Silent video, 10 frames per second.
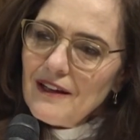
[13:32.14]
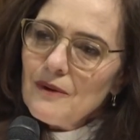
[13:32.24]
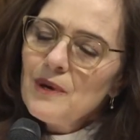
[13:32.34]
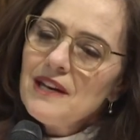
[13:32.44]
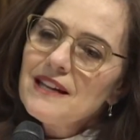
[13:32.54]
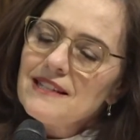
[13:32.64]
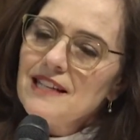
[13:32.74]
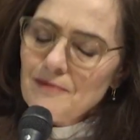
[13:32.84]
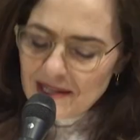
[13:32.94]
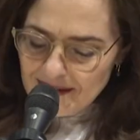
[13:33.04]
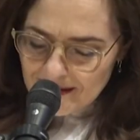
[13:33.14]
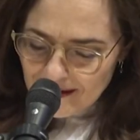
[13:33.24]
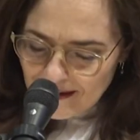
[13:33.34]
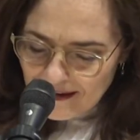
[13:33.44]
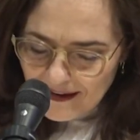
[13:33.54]
When Nicodemus
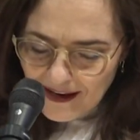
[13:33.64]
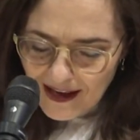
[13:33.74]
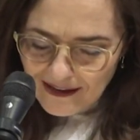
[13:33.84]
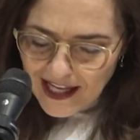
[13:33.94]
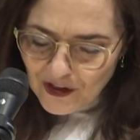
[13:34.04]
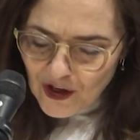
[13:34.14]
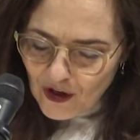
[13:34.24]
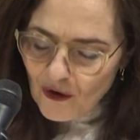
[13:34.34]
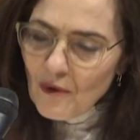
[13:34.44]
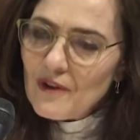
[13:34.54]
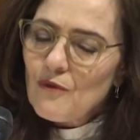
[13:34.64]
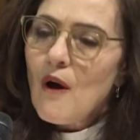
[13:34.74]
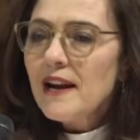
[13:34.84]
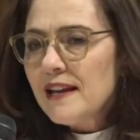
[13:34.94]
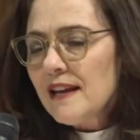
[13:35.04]
let go of
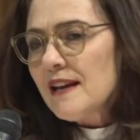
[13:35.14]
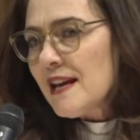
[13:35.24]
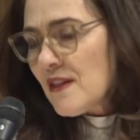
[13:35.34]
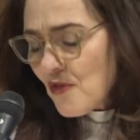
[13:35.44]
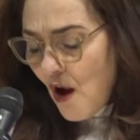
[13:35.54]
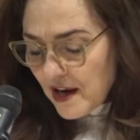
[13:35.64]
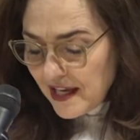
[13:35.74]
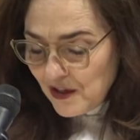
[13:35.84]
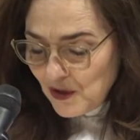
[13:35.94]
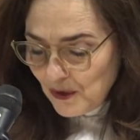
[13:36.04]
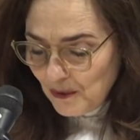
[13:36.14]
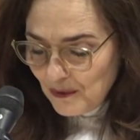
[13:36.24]
what he thought he knew,